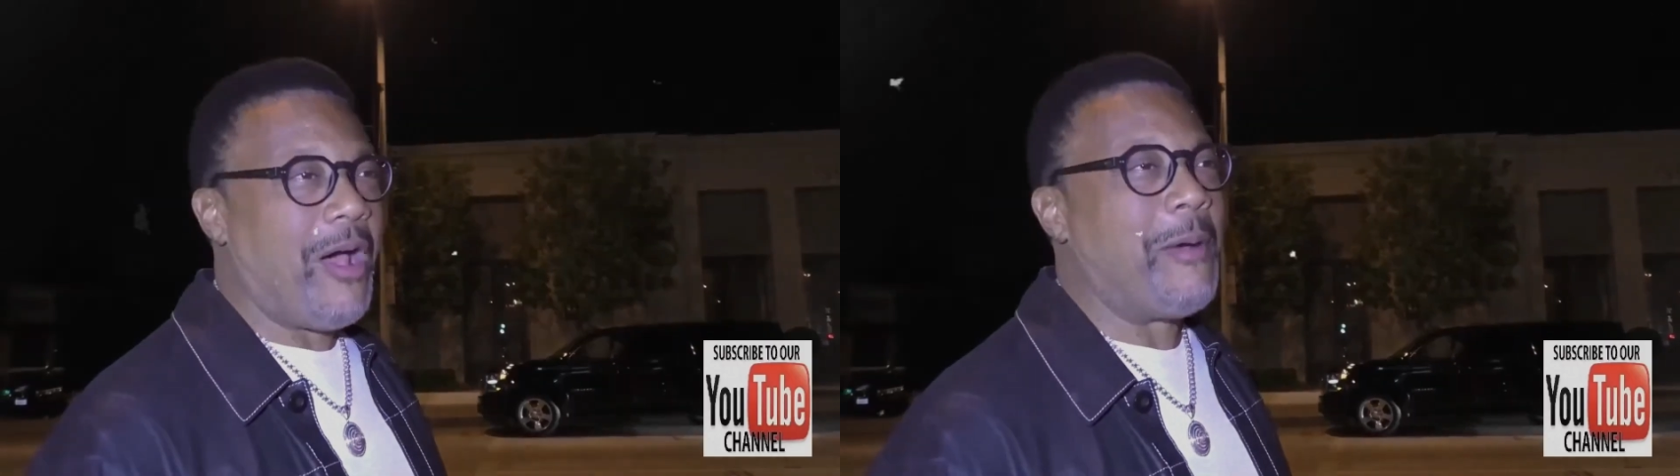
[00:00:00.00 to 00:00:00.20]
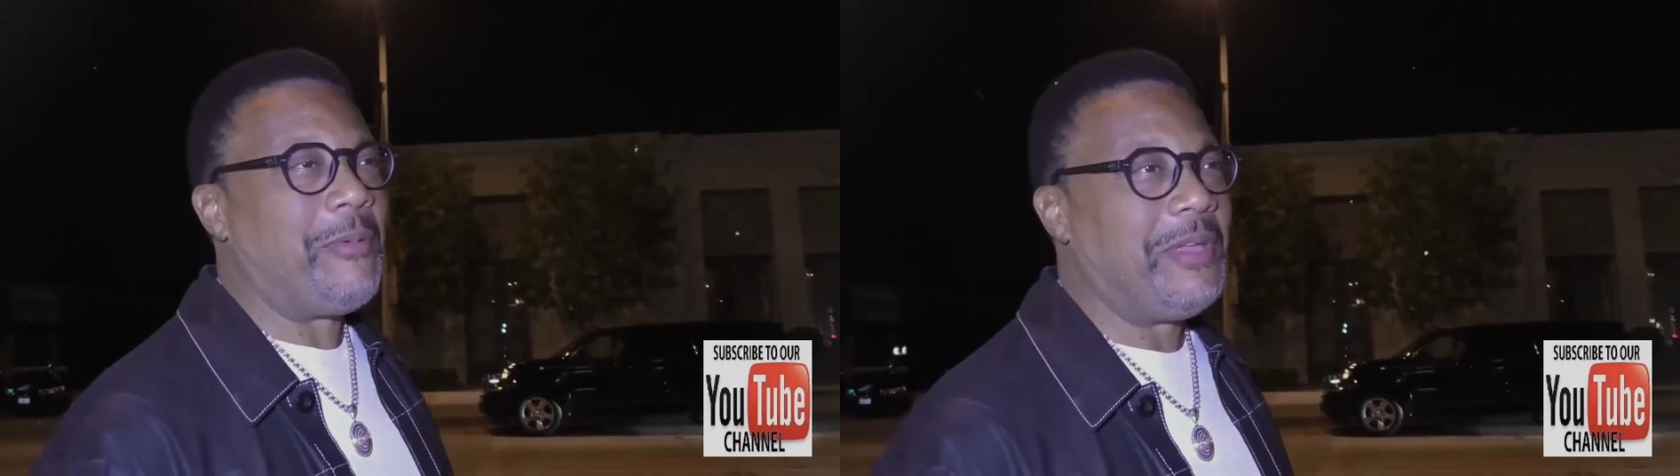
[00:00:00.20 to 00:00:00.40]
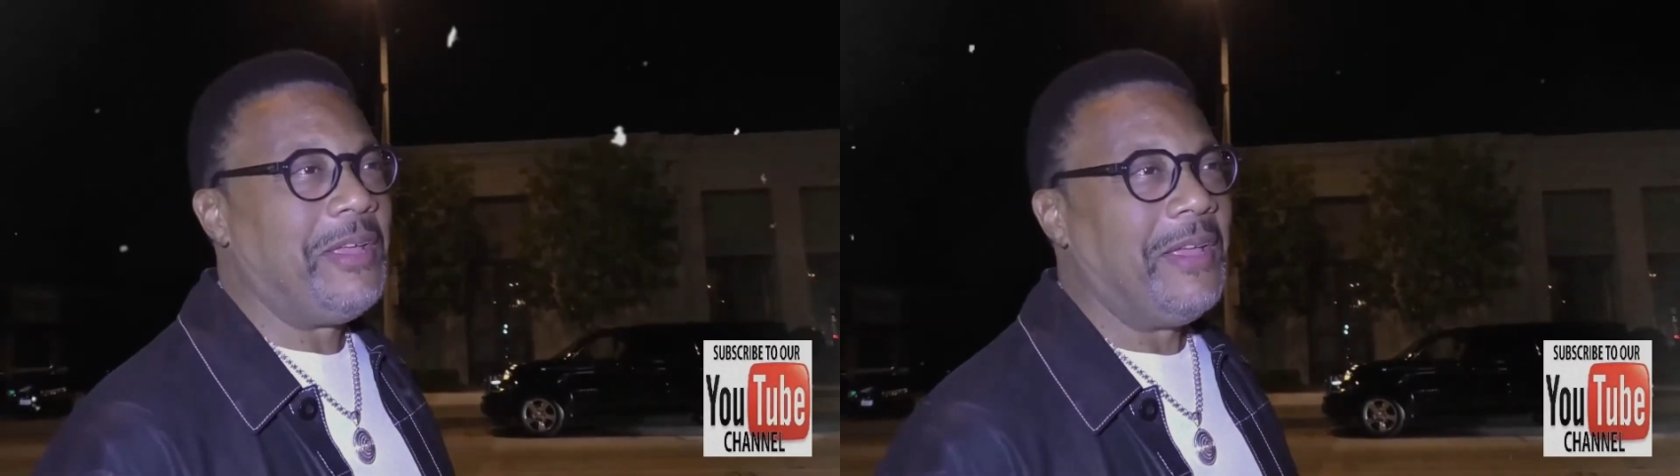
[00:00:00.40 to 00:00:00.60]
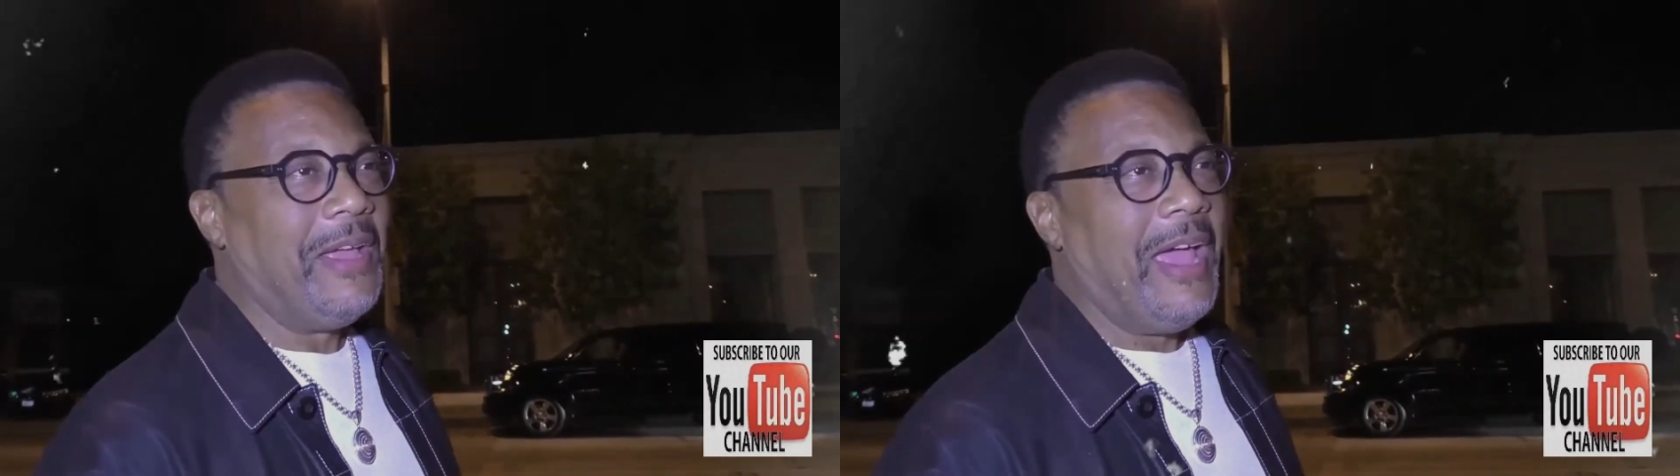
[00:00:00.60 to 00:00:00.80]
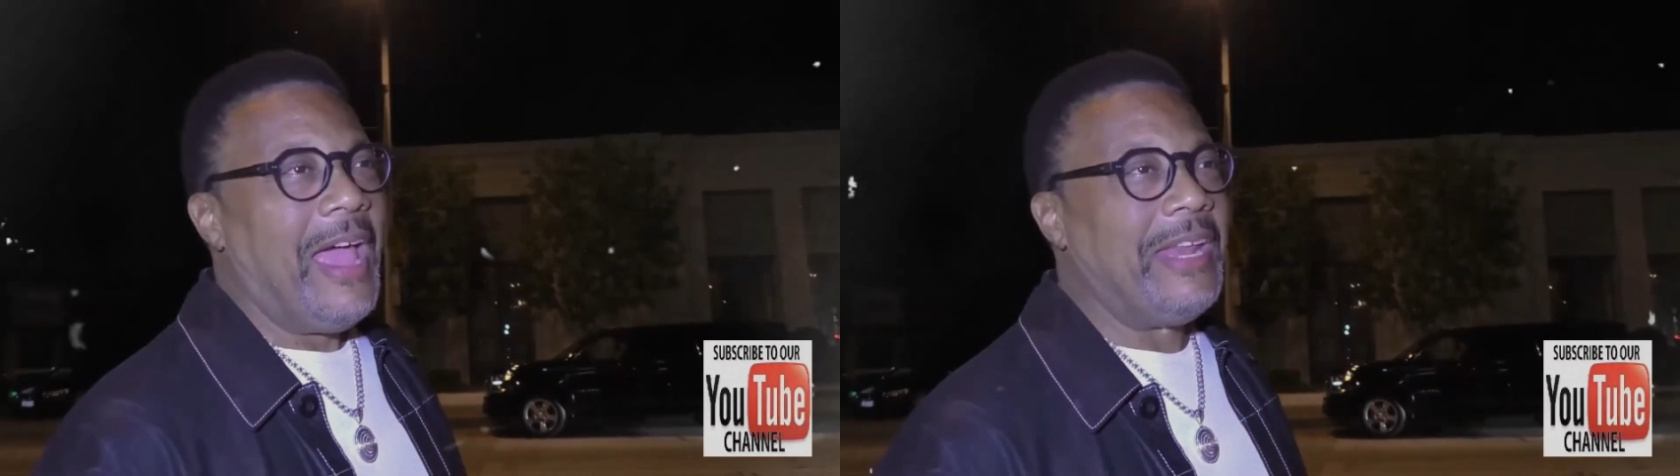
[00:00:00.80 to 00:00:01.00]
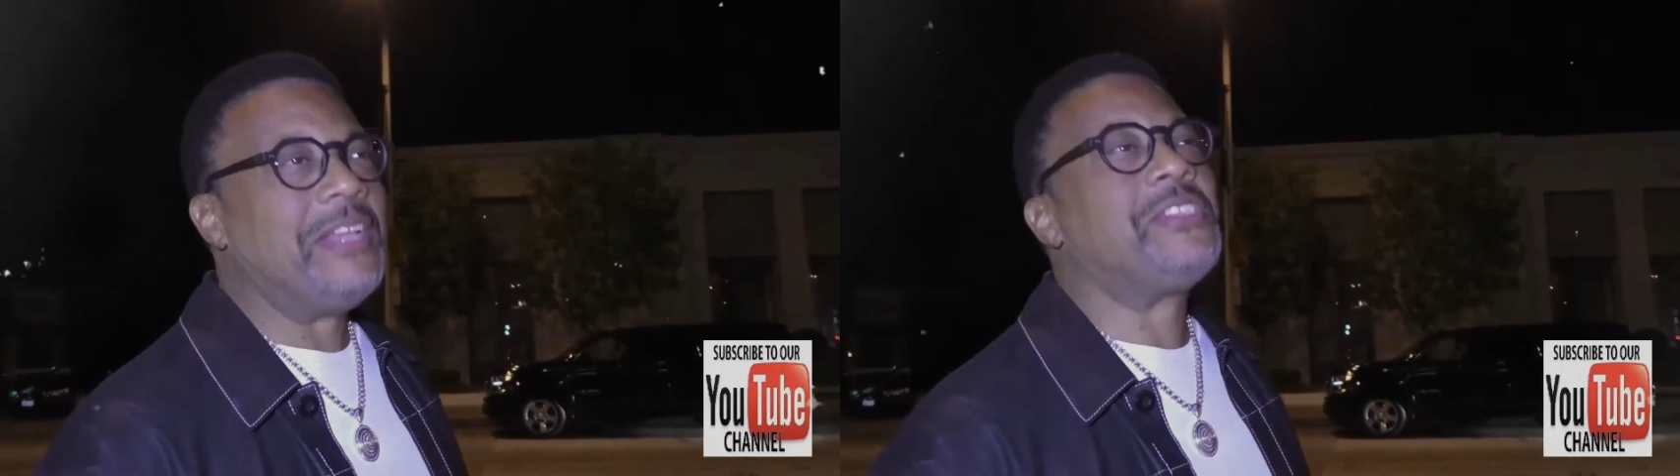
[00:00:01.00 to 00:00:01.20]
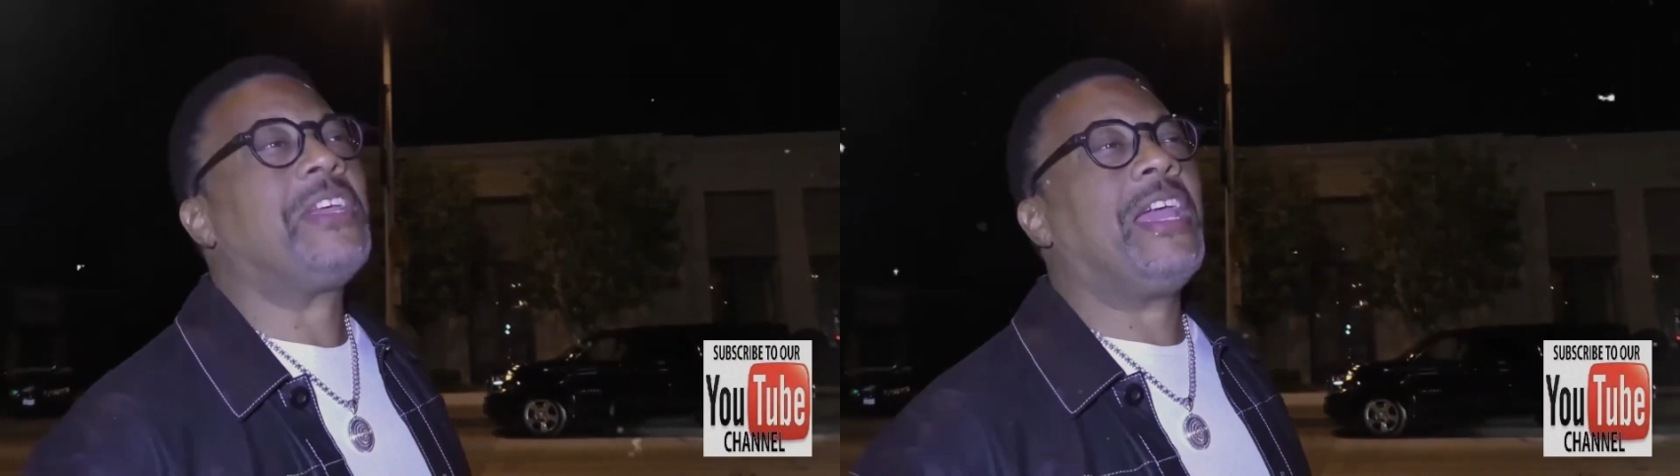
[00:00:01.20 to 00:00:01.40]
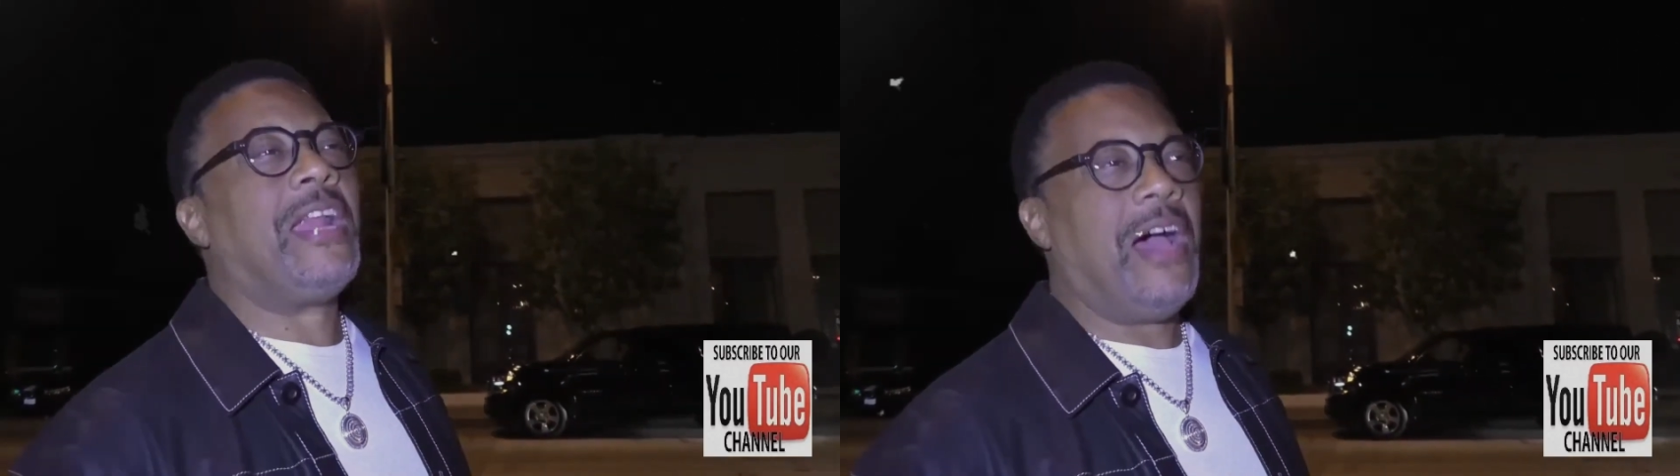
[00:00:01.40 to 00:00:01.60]
and prioritize his wife,
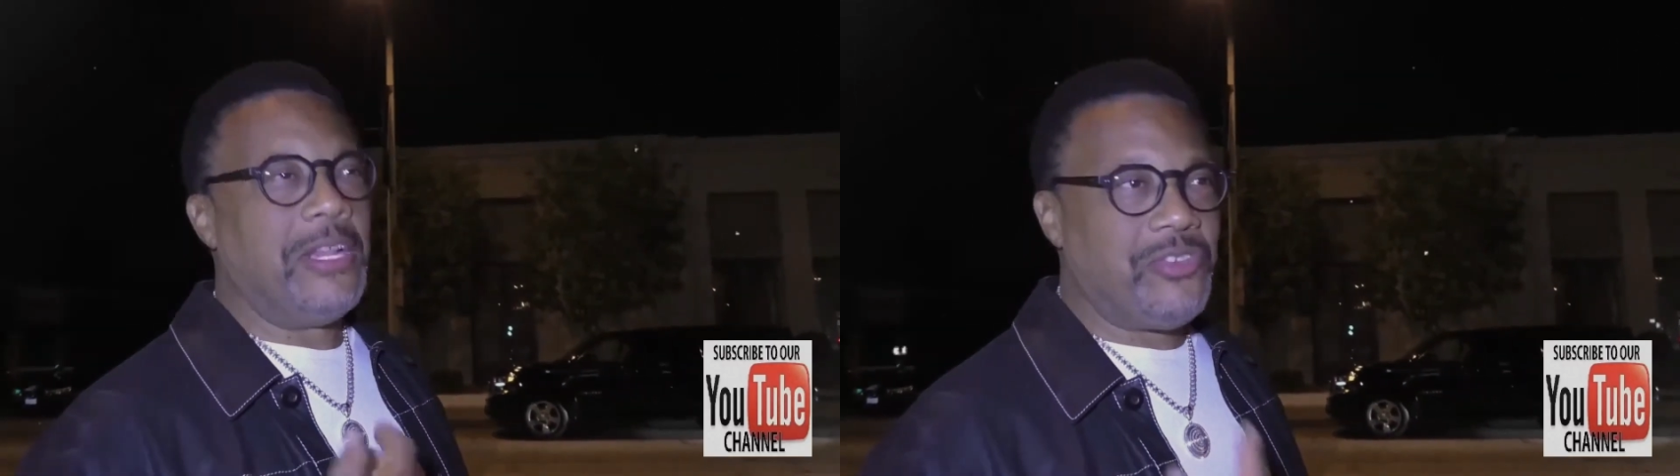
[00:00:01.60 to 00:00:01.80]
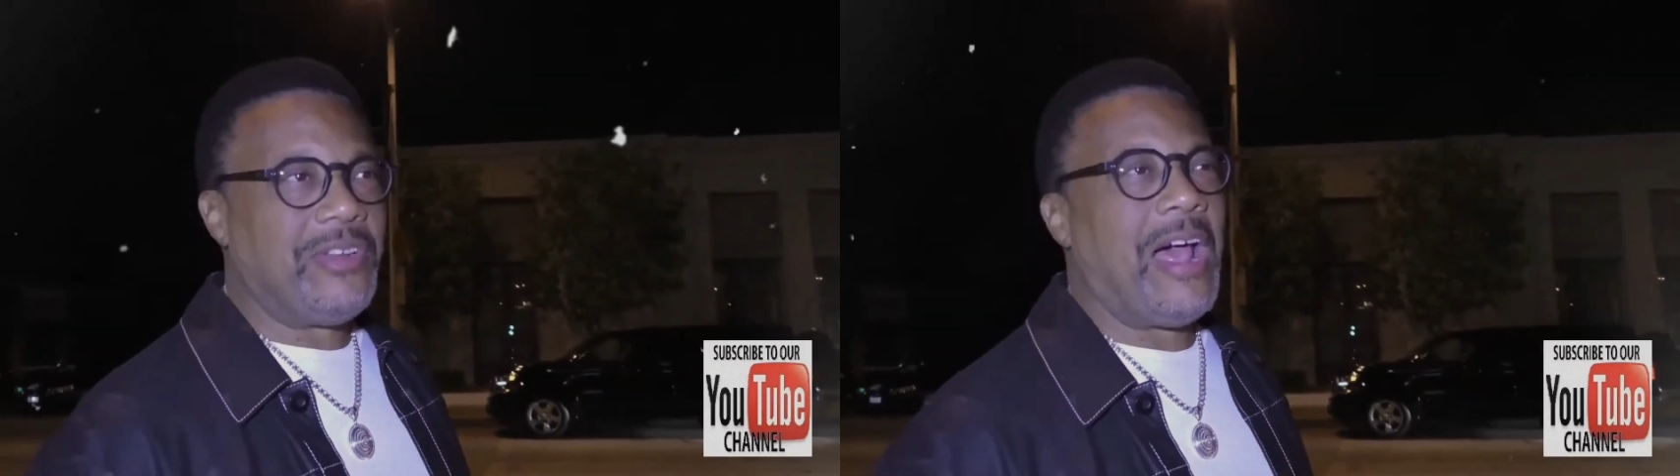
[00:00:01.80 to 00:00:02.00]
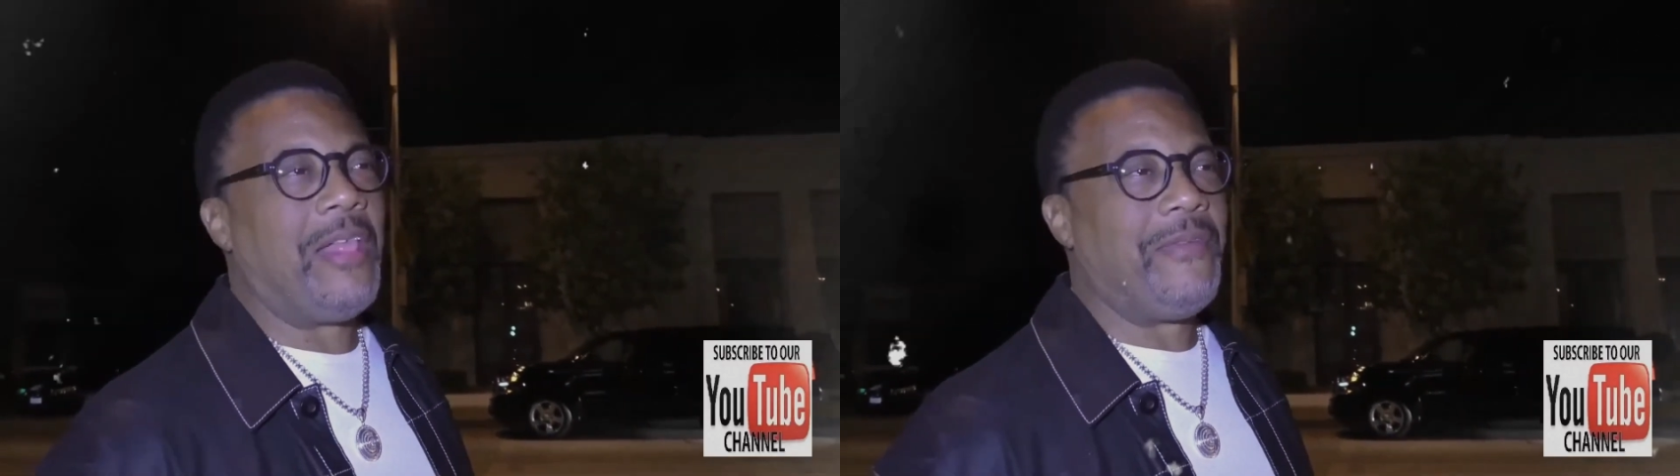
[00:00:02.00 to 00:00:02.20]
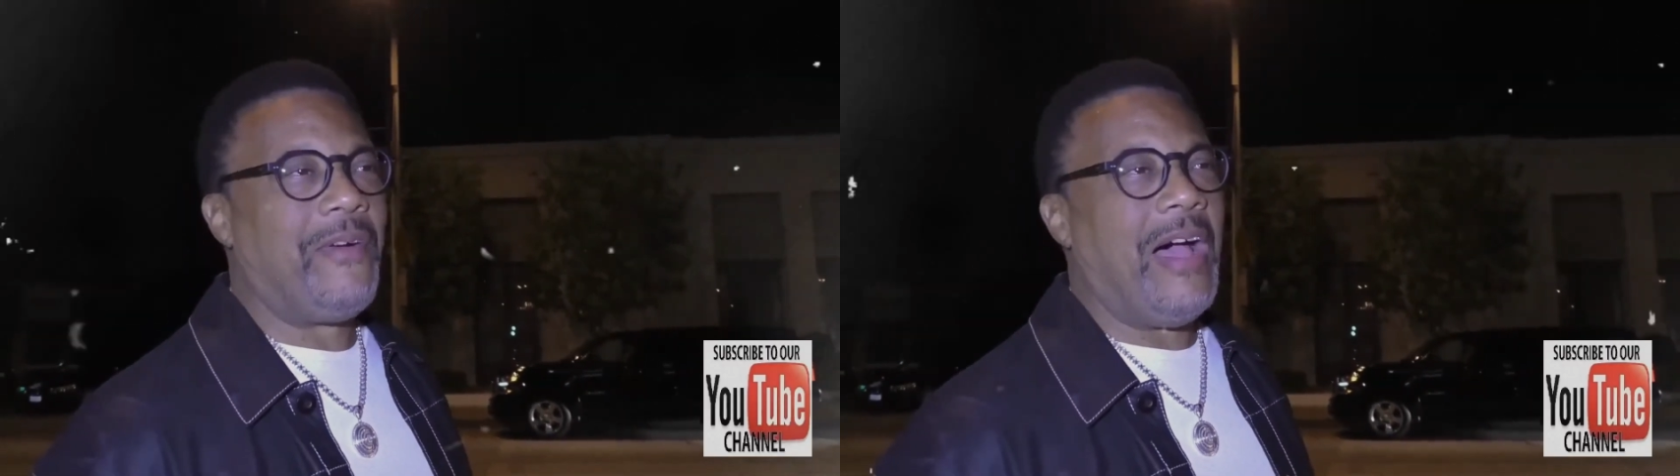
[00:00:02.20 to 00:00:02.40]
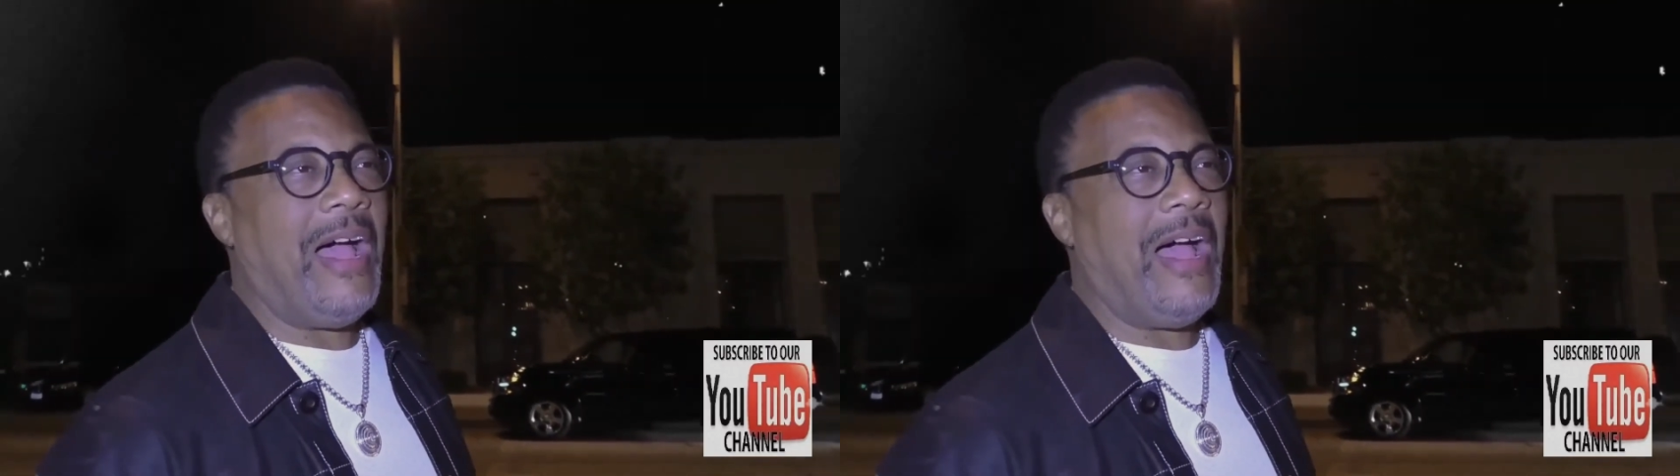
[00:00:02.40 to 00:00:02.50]
she might take him